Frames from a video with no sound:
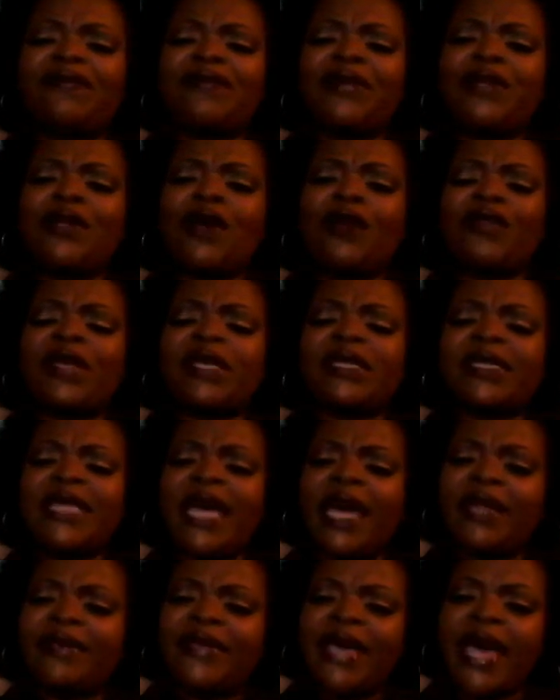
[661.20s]

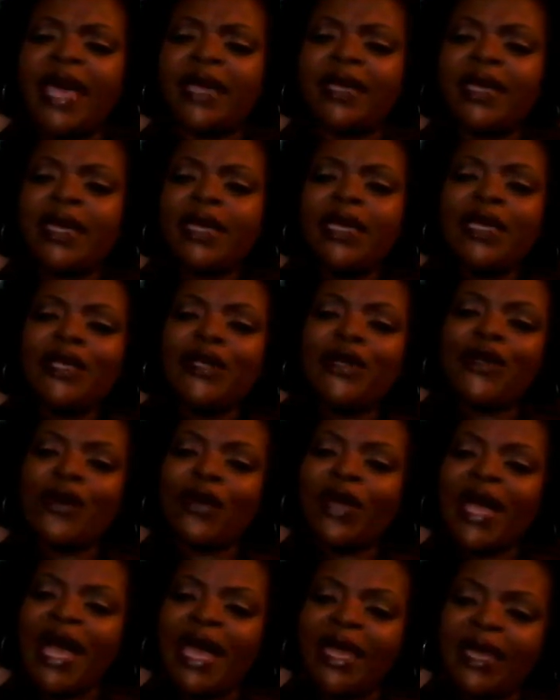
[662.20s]
that
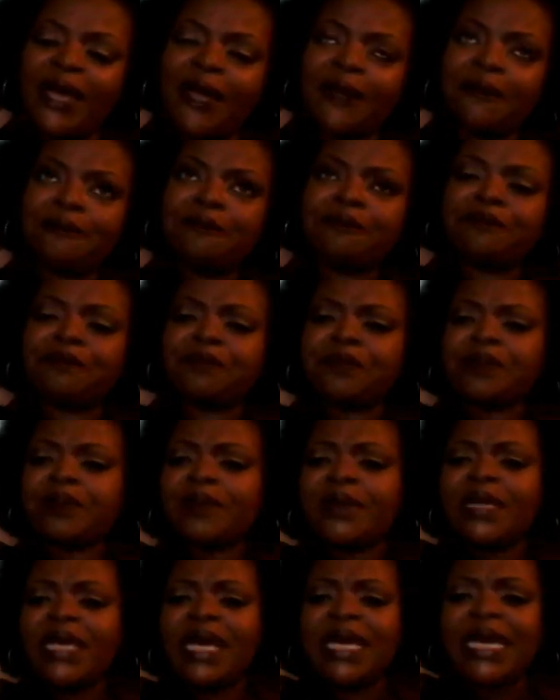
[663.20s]
kind of
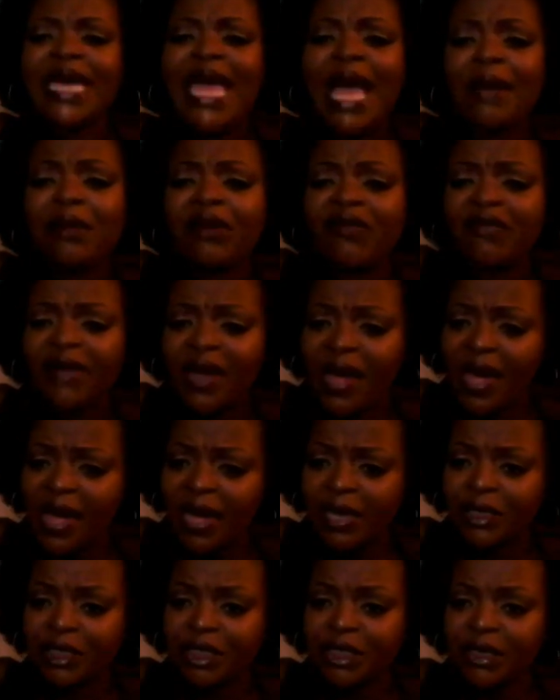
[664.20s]

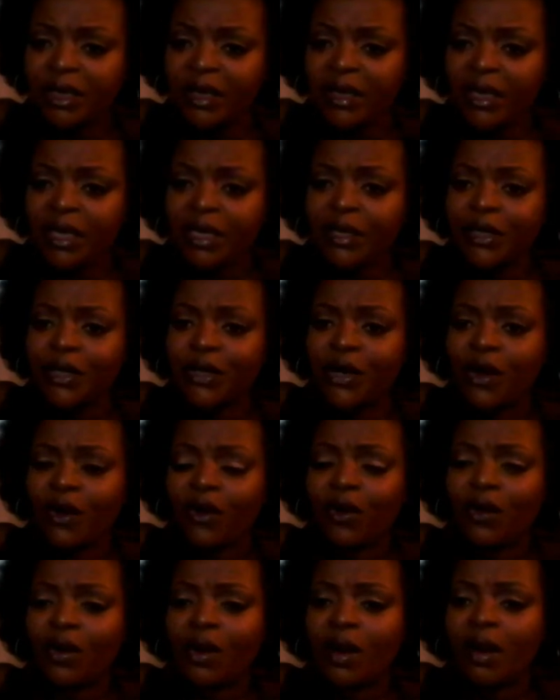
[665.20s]
camouflage
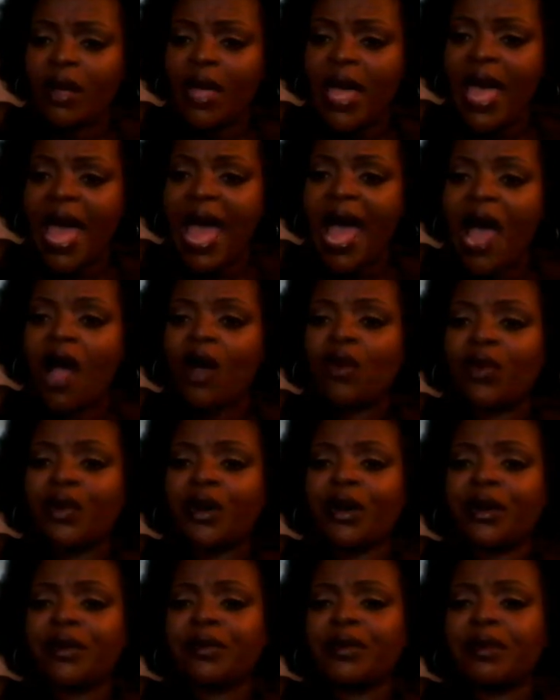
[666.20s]

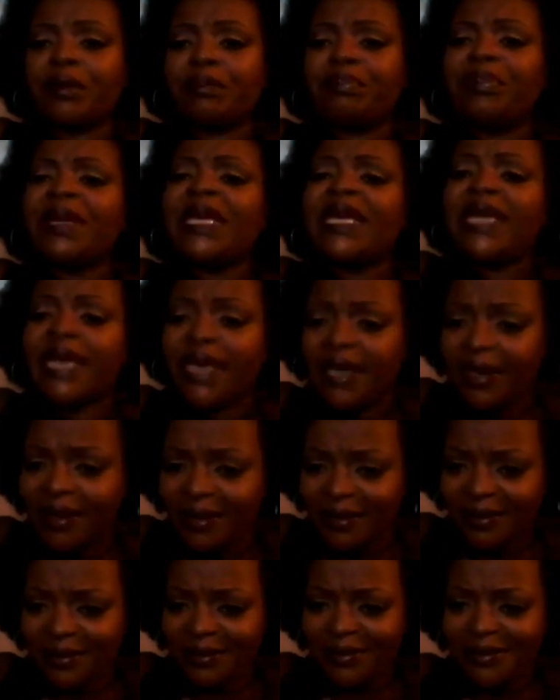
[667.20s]
our being.
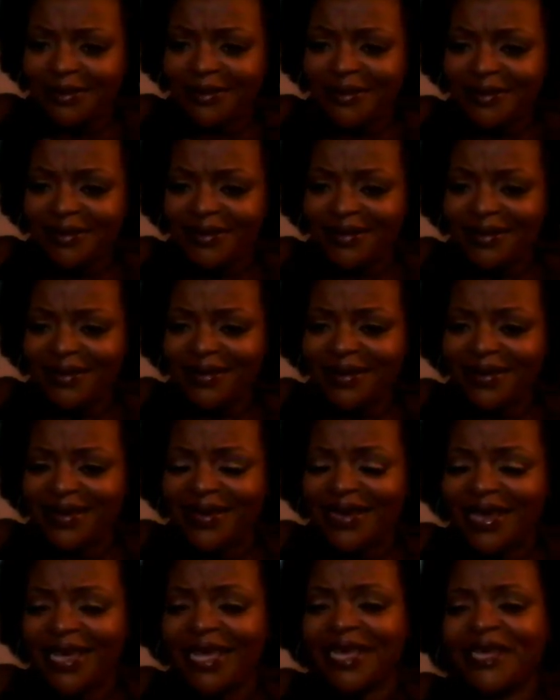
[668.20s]

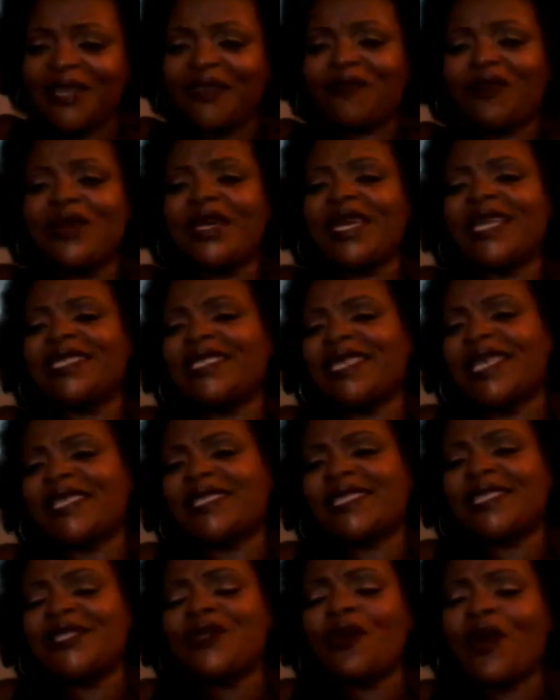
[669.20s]
And if we can
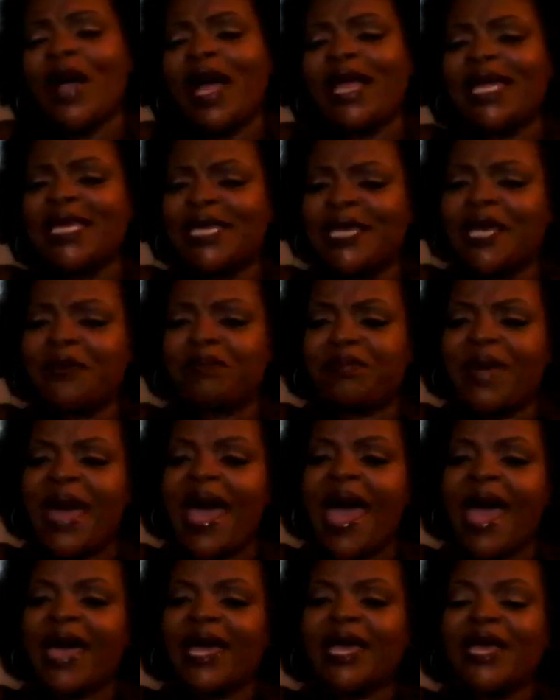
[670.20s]
just kind of get
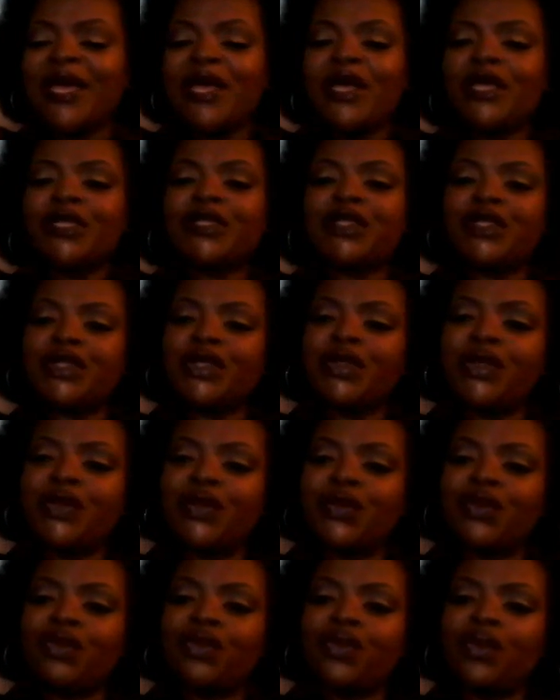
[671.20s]
back
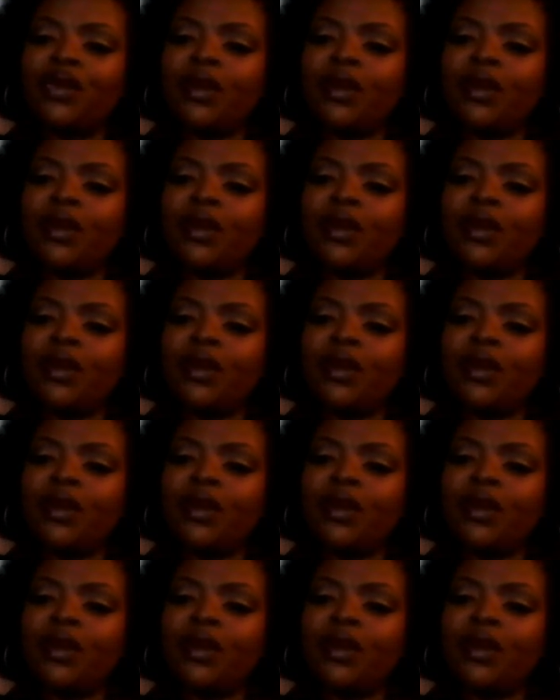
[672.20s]
to